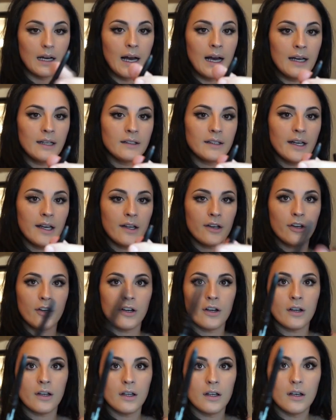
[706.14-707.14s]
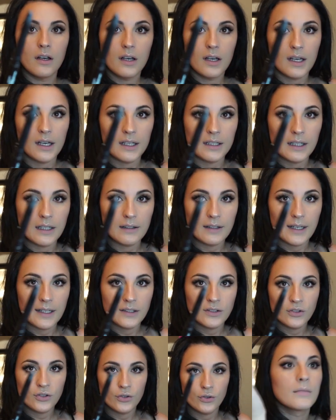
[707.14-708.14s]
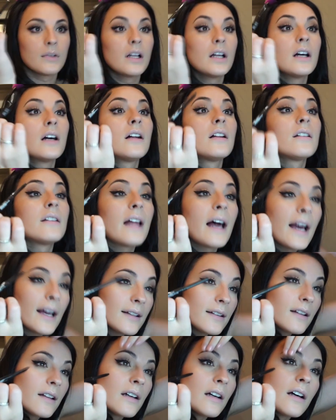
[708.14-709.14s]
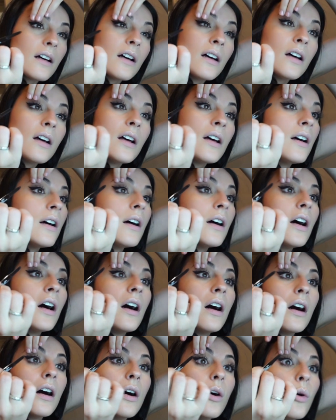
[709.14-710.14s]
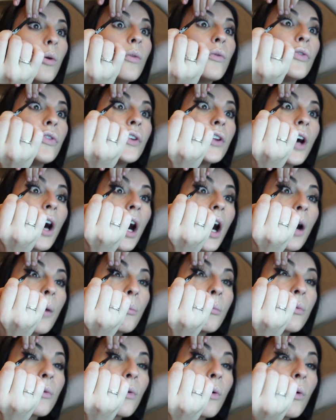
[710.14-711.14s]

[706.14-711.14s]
eyeliner, and I like to line the top